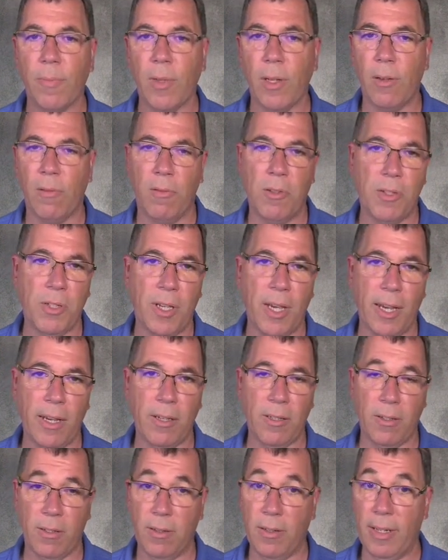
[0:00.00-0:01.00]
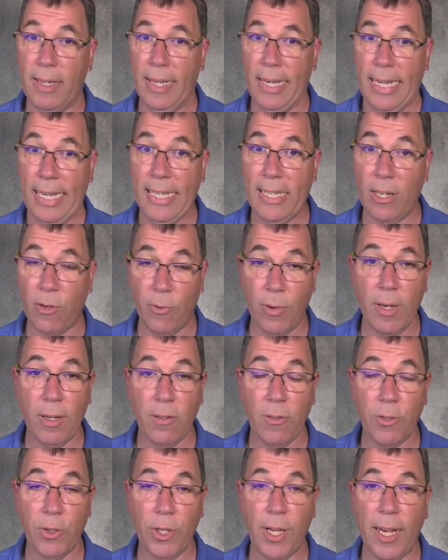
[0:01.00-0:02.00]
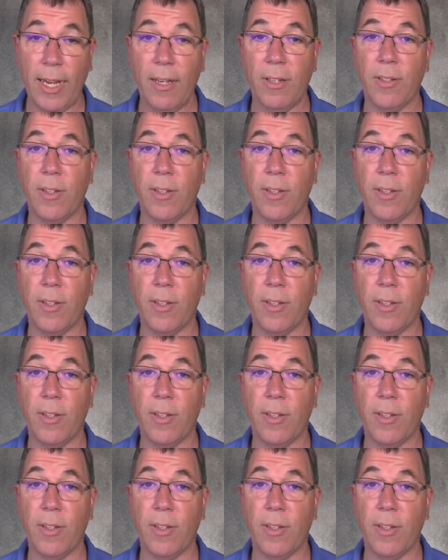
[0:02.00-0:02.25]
In this case, it is a critical change if